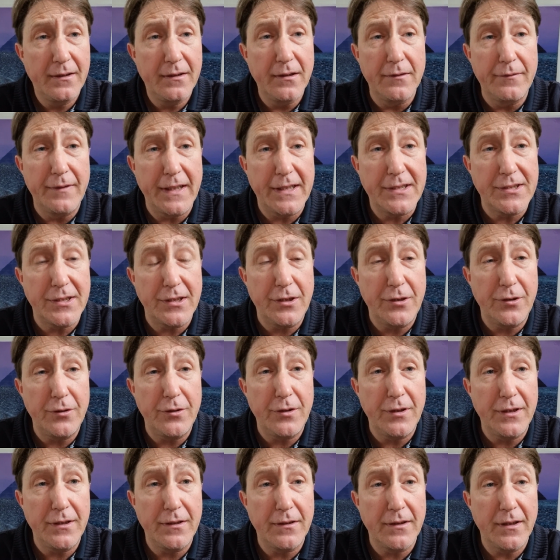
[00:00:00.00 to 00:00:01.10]
of
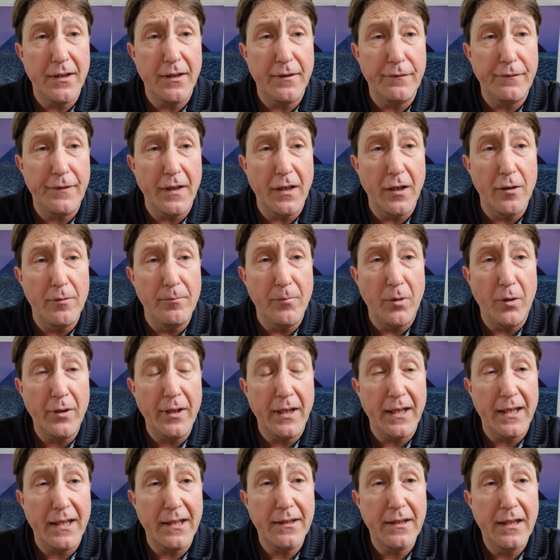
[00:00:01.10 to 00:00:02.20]
executing a fellow
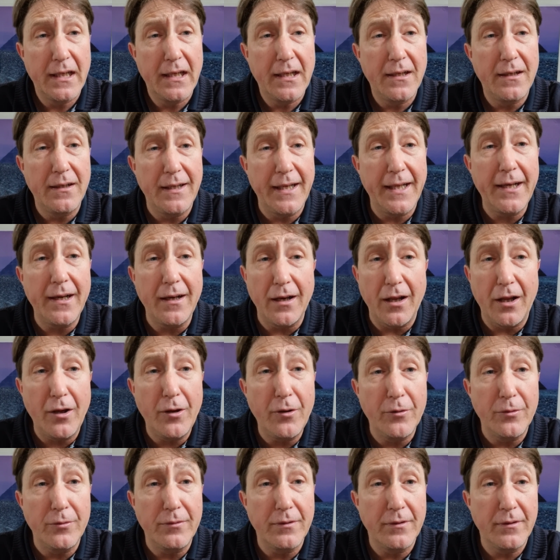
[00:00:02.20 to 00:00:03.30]
monarch, let
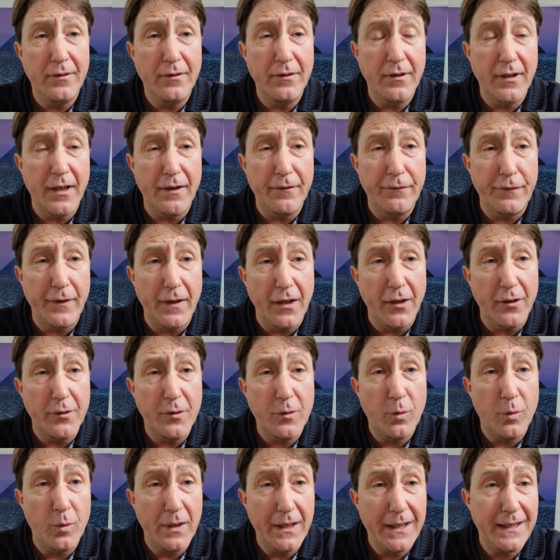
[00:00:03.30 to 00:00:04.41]
alone a fellow
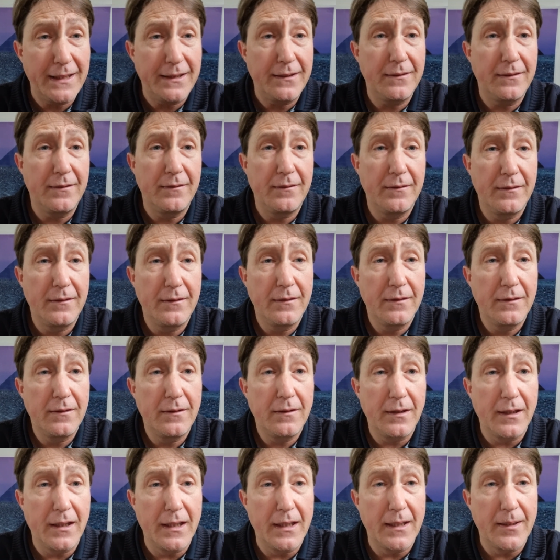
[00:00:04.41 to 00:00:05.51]
queen.
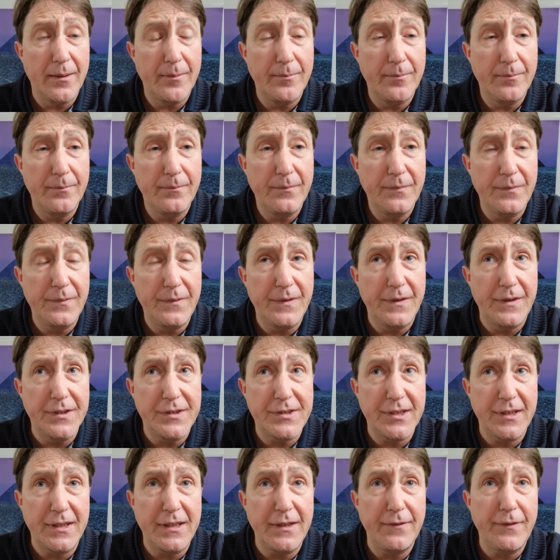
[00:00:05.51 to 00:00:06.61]
The
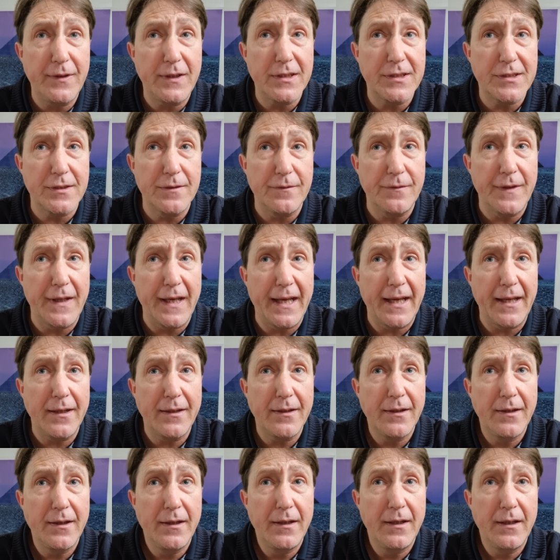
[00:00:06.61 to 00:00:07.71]
significance of that,
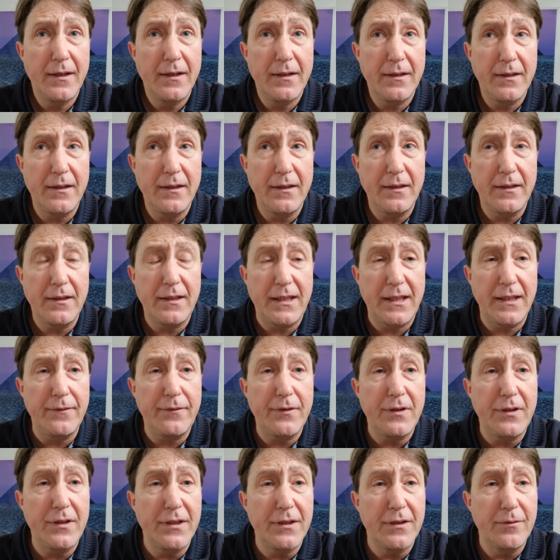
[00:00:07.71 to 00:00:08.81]

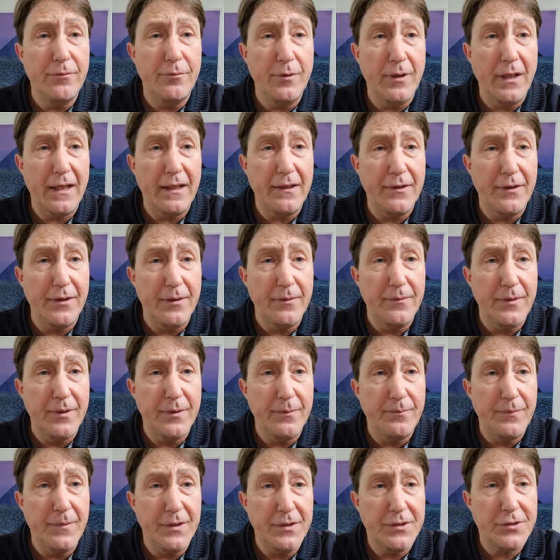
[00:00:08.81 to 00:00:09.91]
given
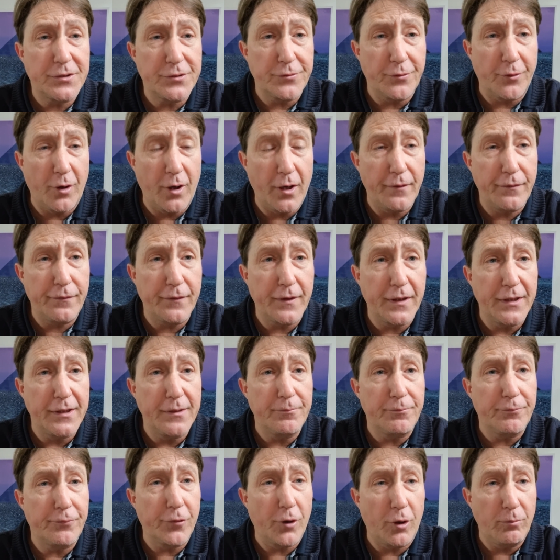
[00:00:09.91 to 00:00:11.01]
the strife and the
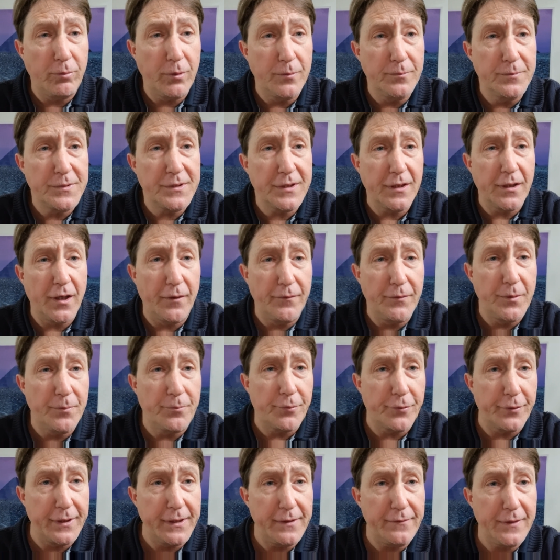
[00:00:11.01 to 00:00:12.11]
problems of the
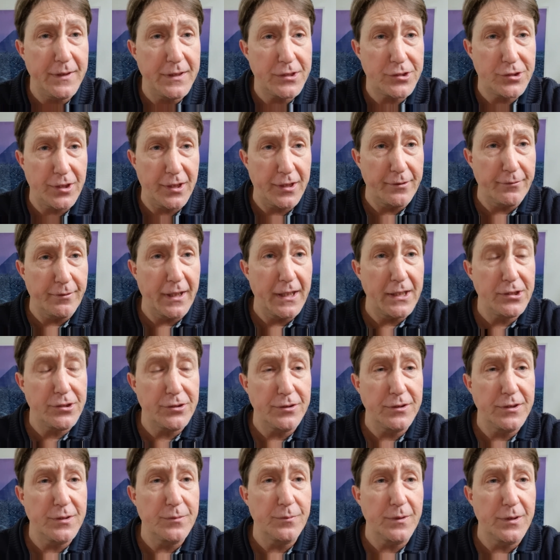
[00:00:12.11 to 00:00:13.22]
previous
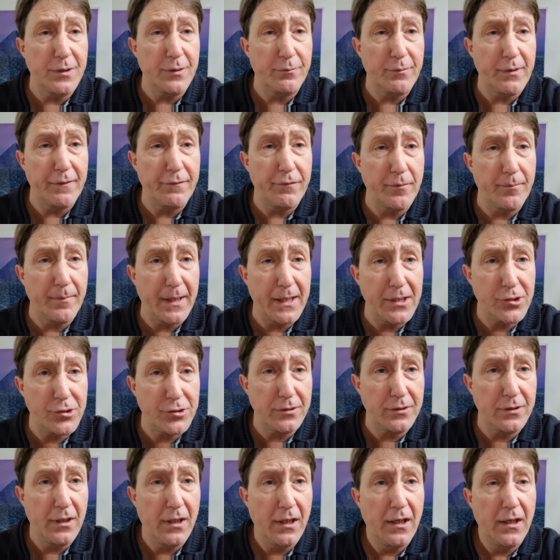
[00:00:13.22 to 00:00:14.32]
generations with the
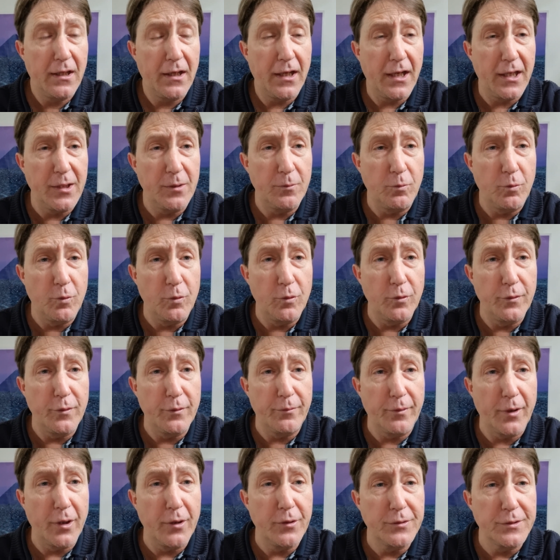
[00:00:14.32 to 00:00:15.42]
Reformation and the War of the
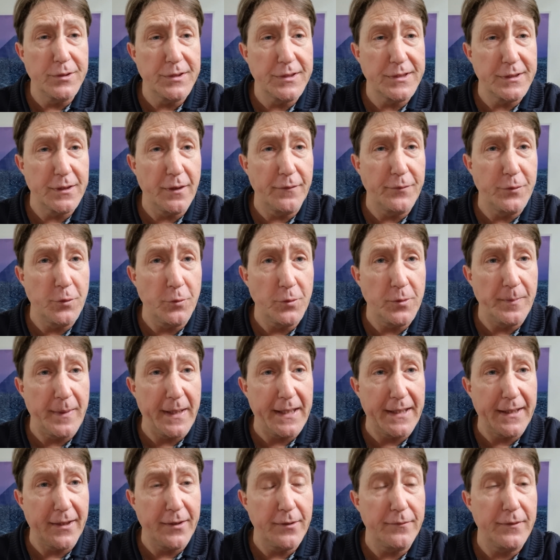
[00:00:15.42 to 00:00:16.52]
Roses, as I've talked
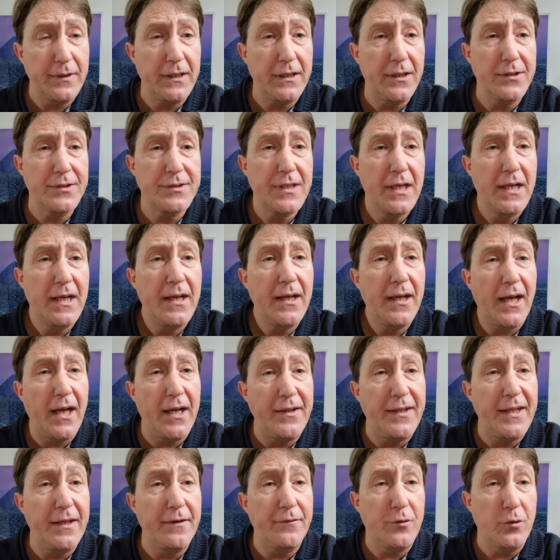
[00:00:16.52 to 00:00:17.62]
about in other videos,
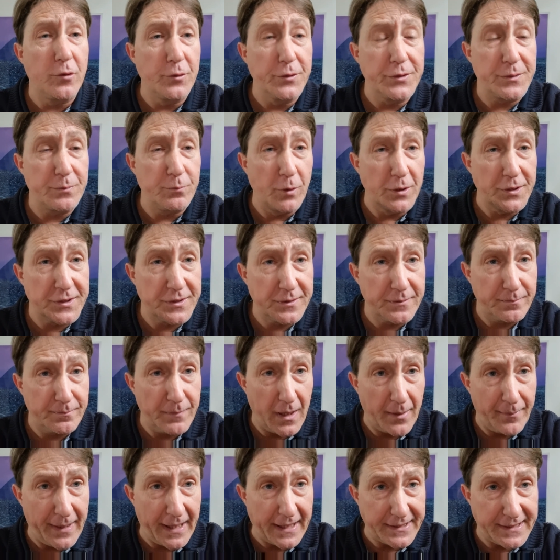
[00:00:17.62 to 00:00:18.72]
and then, of course, what's
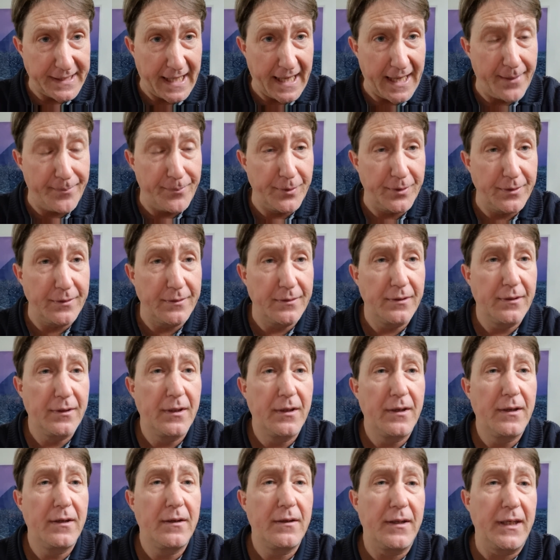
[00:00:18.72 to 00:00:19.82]
about to happen
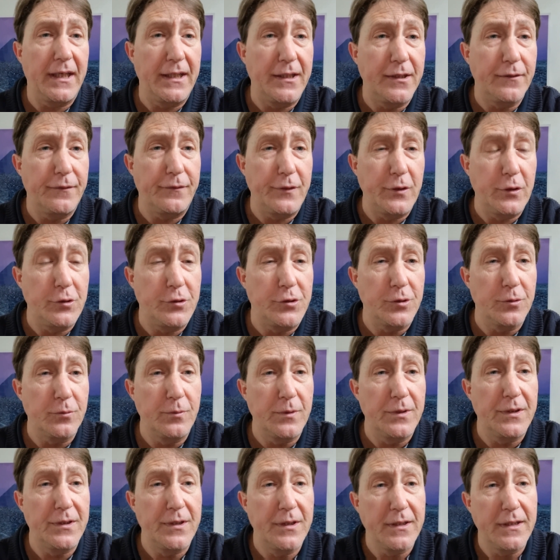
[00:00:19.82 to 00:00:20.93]
in the future
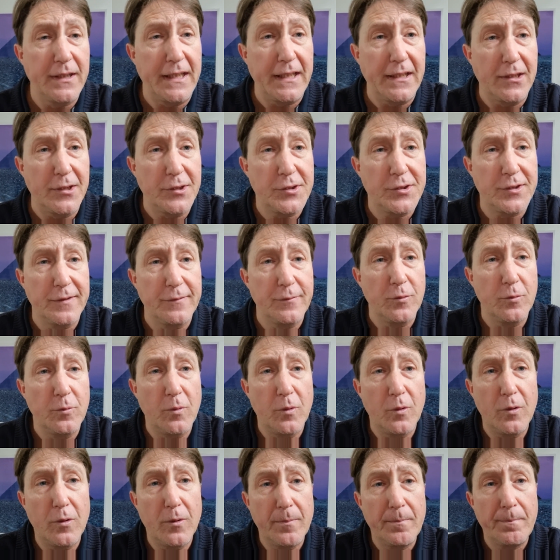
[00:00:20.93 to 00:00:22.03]
with the English Civil
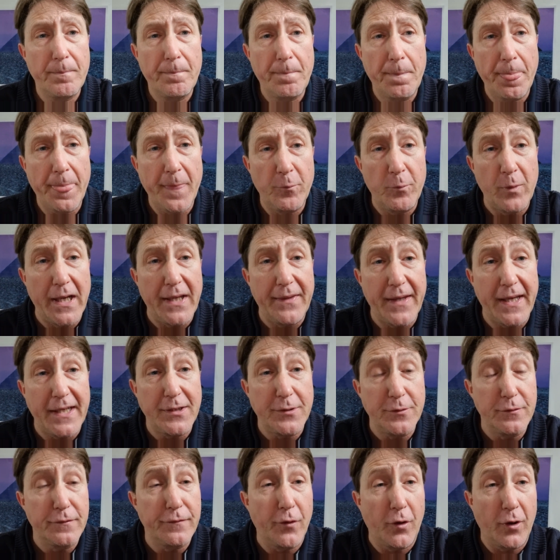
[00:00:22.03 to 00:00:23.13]
War, where they
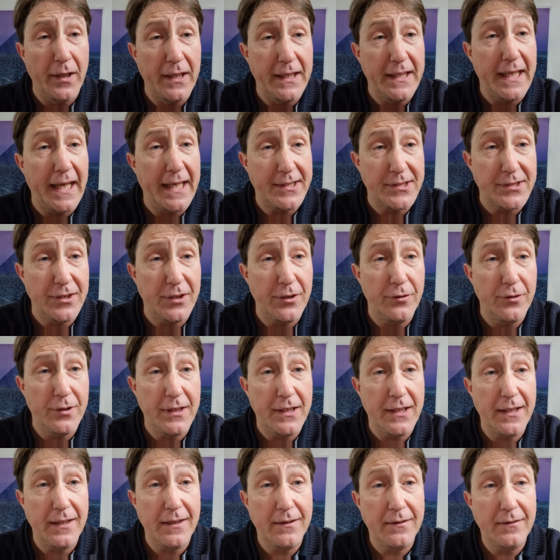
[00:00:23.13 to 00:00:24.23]
do finally execute a
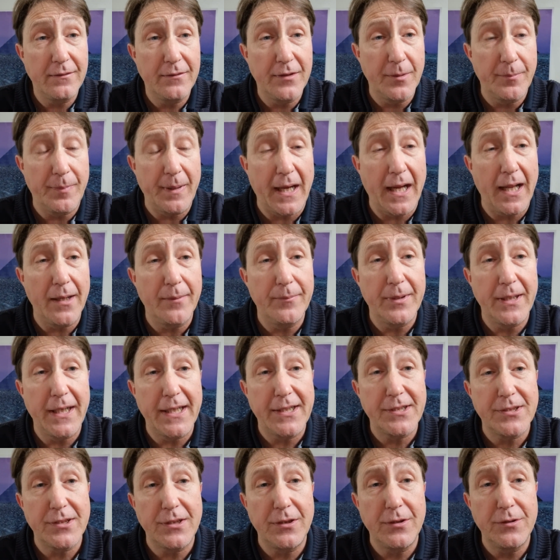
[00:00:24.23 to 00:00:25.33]
king. The Parliament
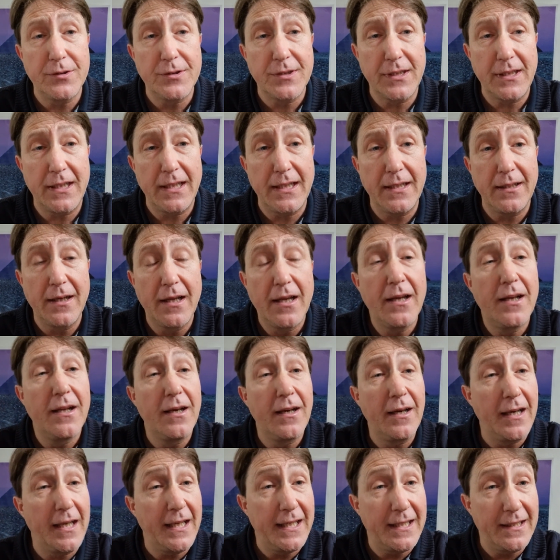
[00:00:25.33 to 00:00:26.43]
executes a king
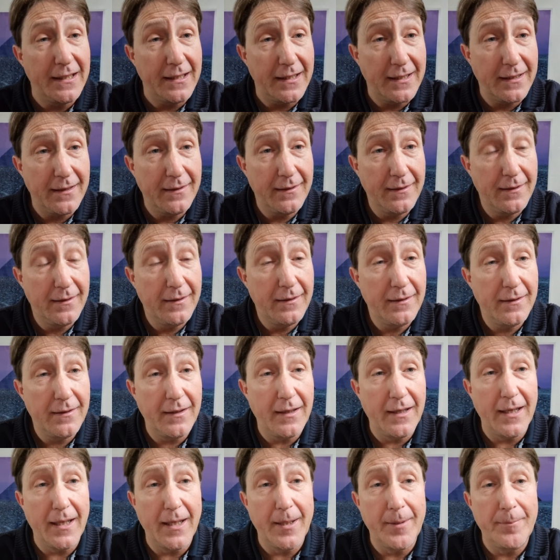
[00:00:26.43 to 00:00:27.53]
legally.
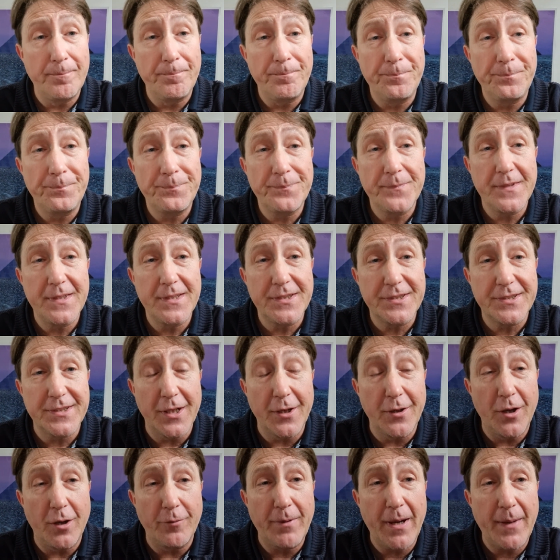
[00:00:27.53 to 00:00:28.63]
So
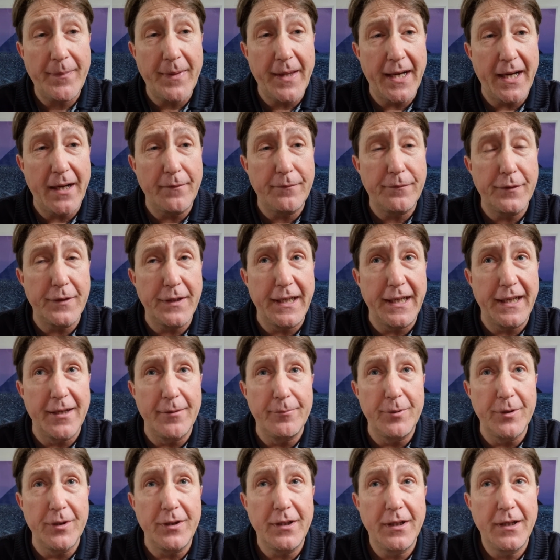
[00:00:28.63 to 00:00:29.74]
I'll wrap that up for now,
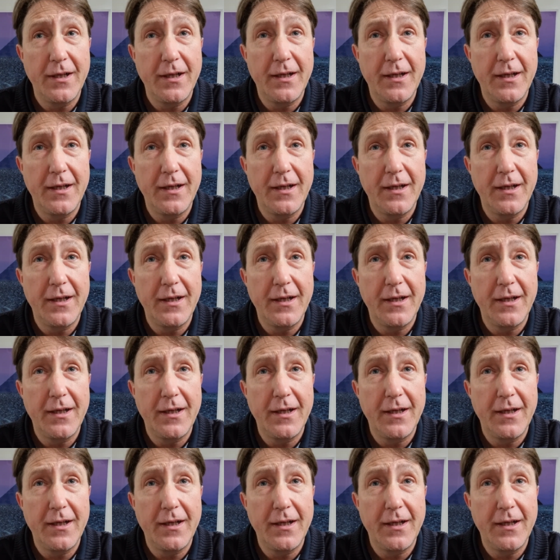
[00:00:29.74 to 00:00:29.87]
but